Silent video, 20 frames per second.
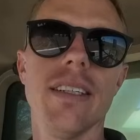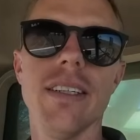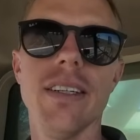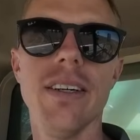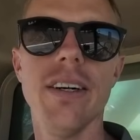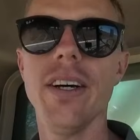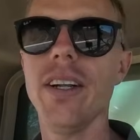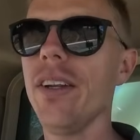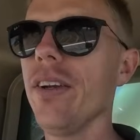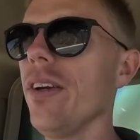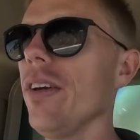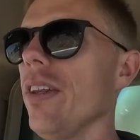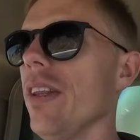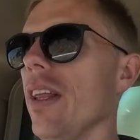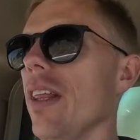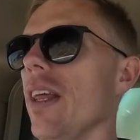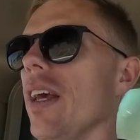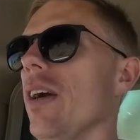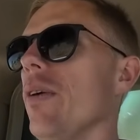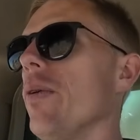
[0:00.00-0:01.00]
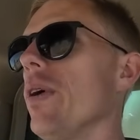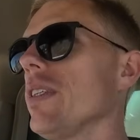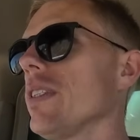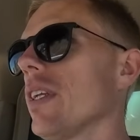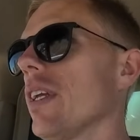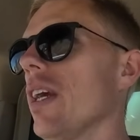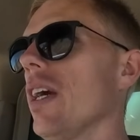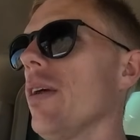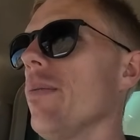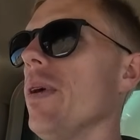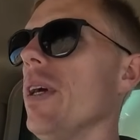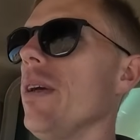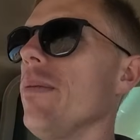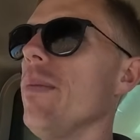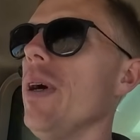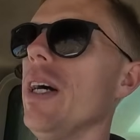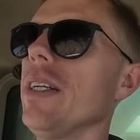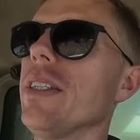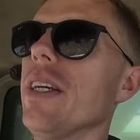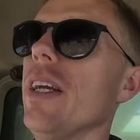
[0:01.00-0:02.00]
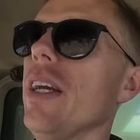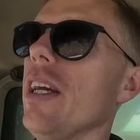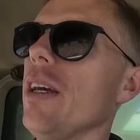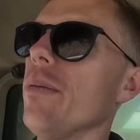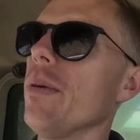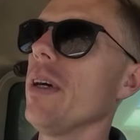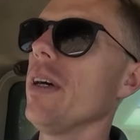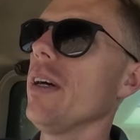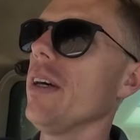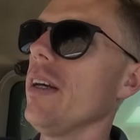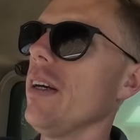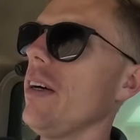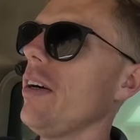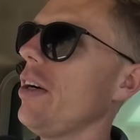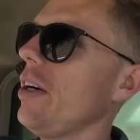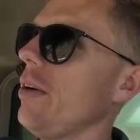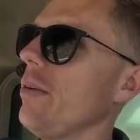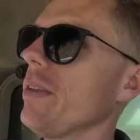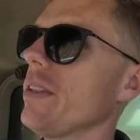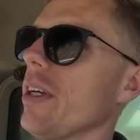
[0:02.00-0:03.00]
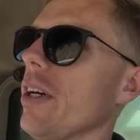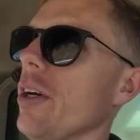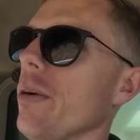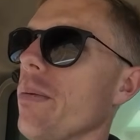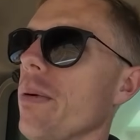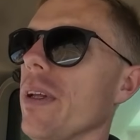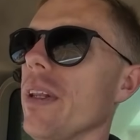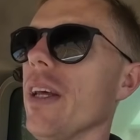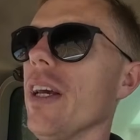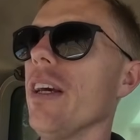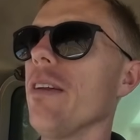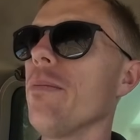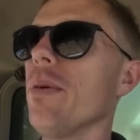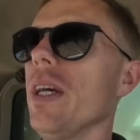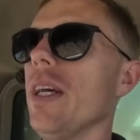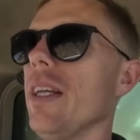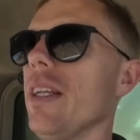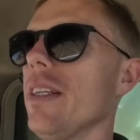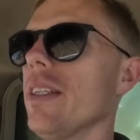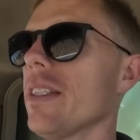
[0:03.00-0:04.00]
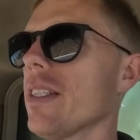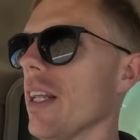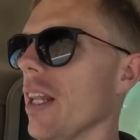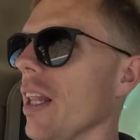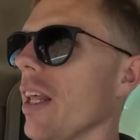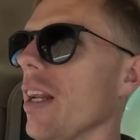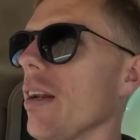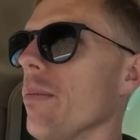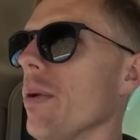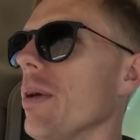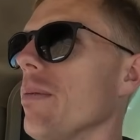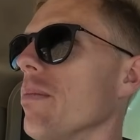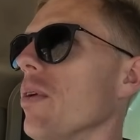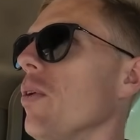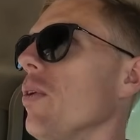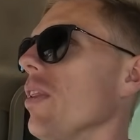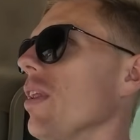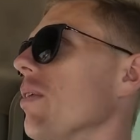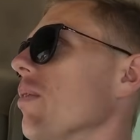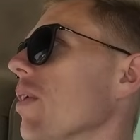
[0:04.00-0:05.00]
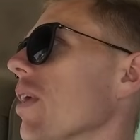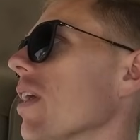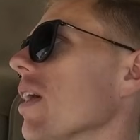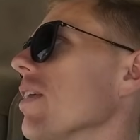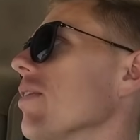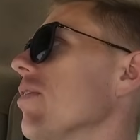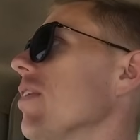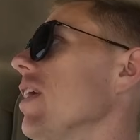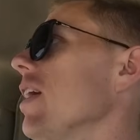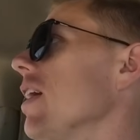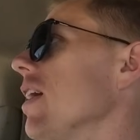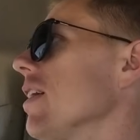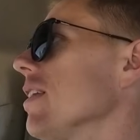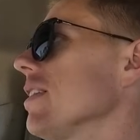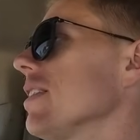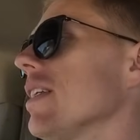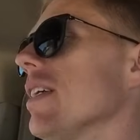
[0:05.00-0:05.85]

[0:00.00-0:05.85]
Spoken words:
I knew that there wasn't going to be much here, but I was hoping there'd be just a little bit more than what I found.